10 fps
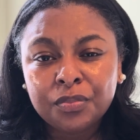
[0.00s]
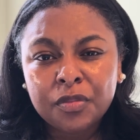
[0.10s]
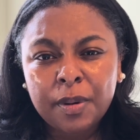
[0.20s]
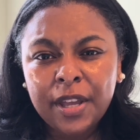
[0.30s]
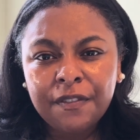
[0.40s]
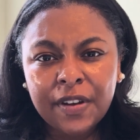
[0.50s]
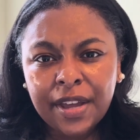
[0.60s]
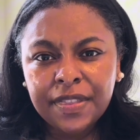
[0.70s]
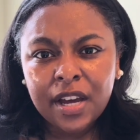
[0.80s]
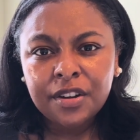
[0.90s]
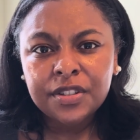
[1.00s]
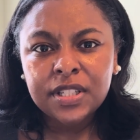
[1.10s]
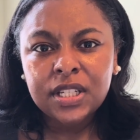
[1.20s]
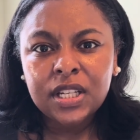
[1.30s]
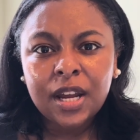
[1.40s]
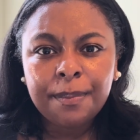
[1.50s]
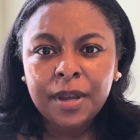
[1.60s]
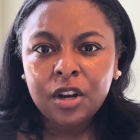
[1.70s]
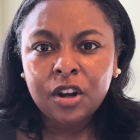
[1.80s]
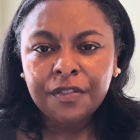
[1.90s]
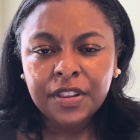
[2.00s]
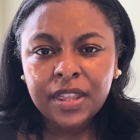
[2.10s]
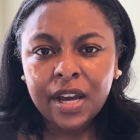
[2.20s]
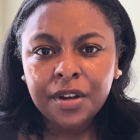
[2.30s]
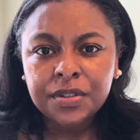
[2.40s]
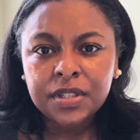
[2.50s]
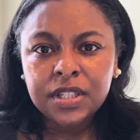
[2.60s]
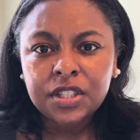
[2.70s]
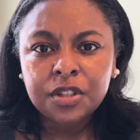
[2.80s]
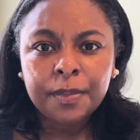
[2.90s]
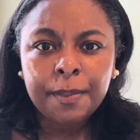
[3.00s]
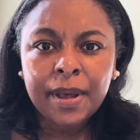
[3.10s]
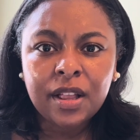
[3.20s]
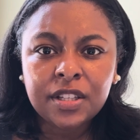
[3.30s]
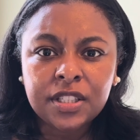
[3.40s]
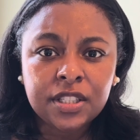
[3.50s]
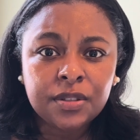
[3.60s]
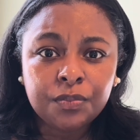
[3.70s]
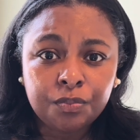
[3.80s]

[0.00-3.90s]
probably $5,000. I paid off $1,000, so my balance